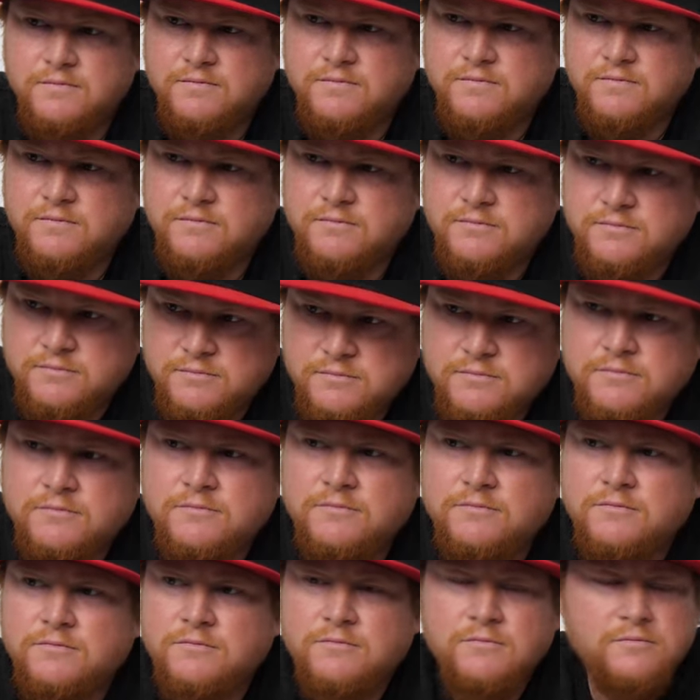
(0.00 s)

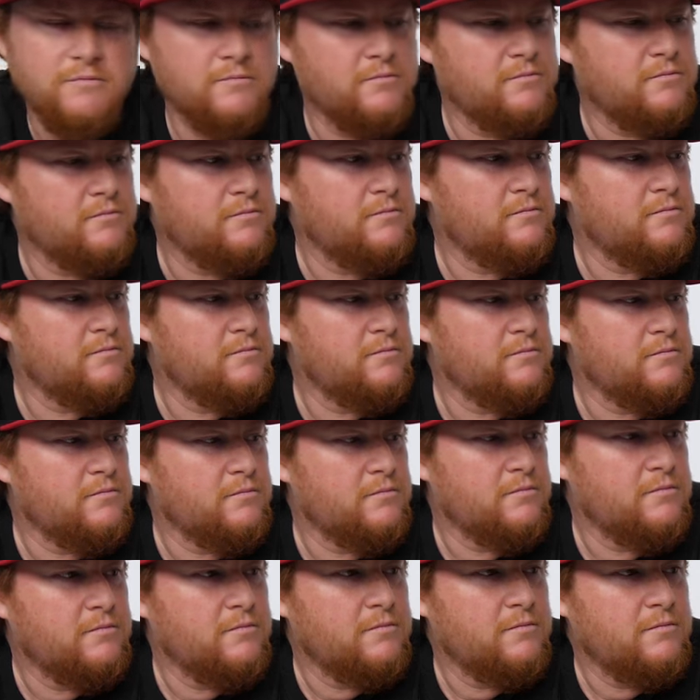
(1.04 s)

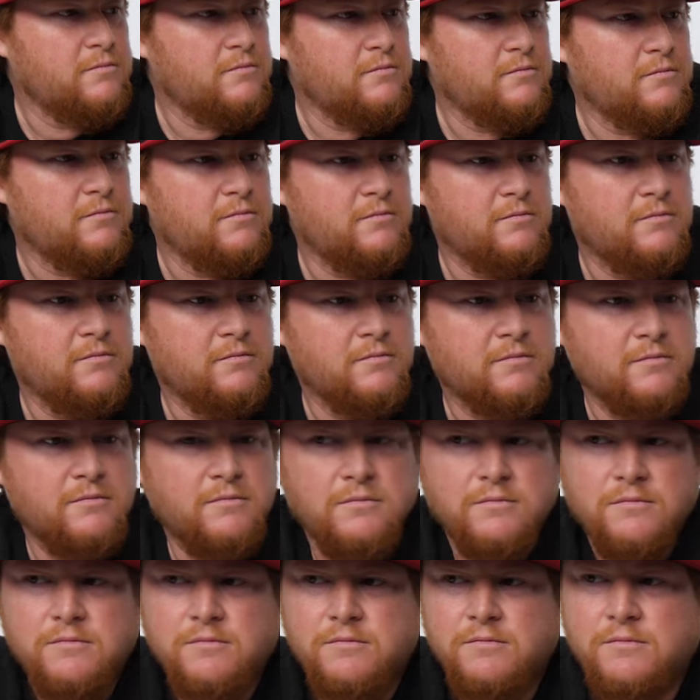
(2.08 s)

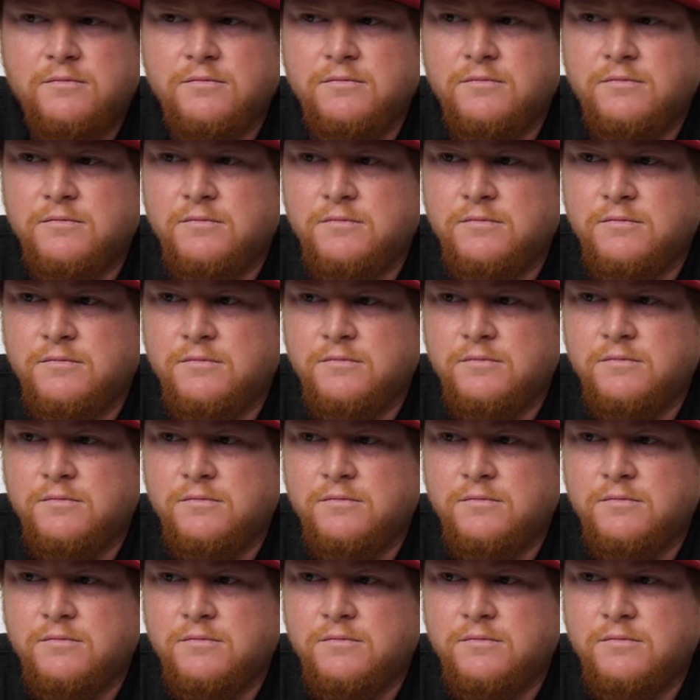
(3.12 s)
The person shown says nothing.